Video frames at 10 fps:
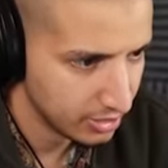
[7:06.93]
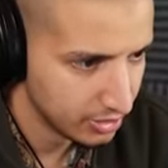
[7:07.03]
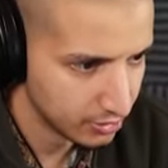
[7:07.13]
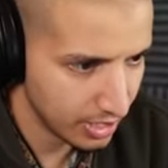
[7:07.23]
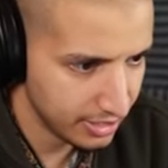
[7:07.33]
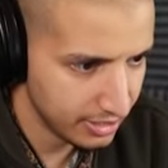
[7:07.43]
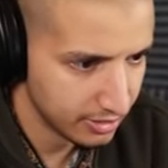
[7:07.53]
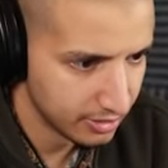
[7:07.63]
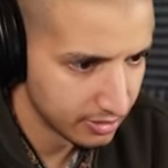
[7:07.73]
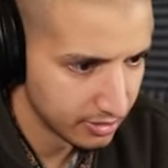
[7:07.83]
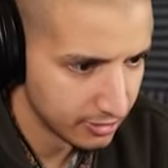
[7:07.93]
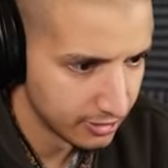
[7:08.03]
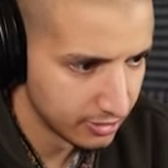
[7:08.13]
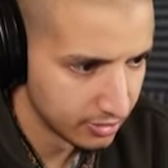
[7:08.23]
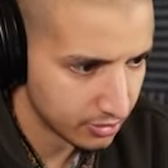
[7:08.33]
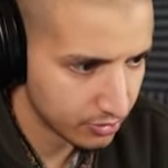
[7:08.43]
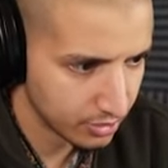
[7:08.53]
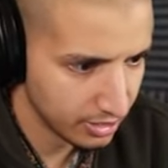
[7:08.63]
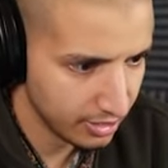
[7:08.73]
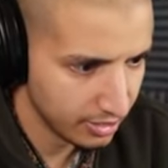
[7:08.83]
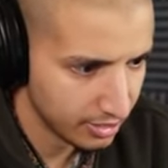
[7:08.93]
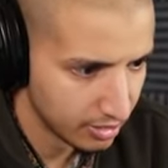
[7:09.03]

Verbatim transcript: You ready? Yeah, yeah. Three, yeah.